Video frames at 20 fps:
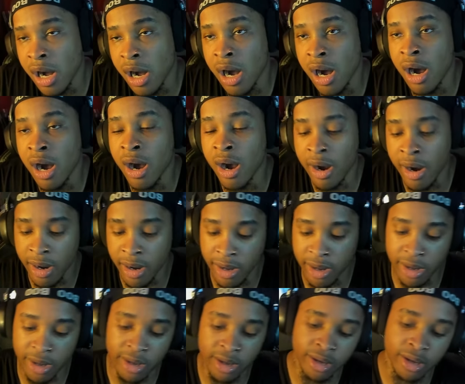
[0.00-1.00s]

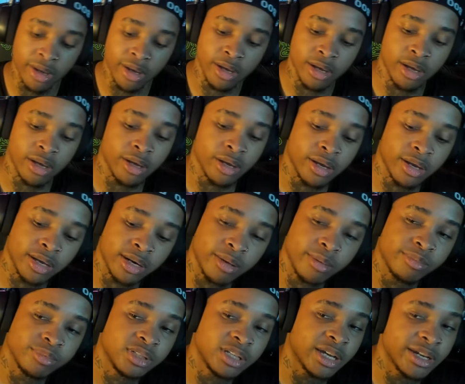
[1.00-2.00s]
Uh, I'm
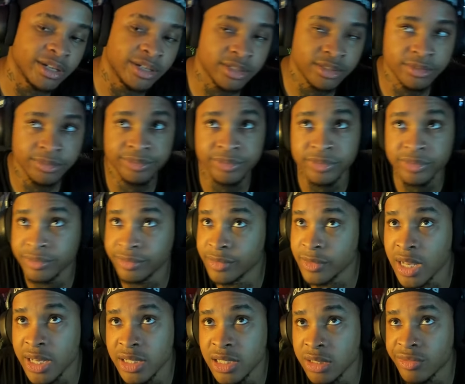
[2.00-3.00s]
tired.
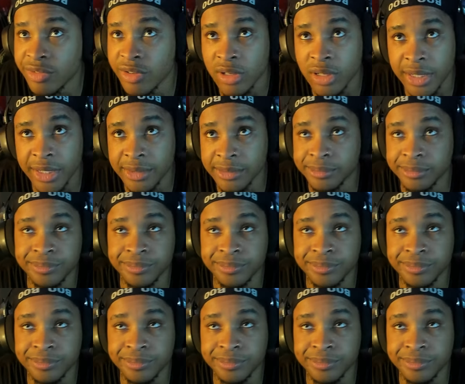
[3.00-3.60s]
I just felt like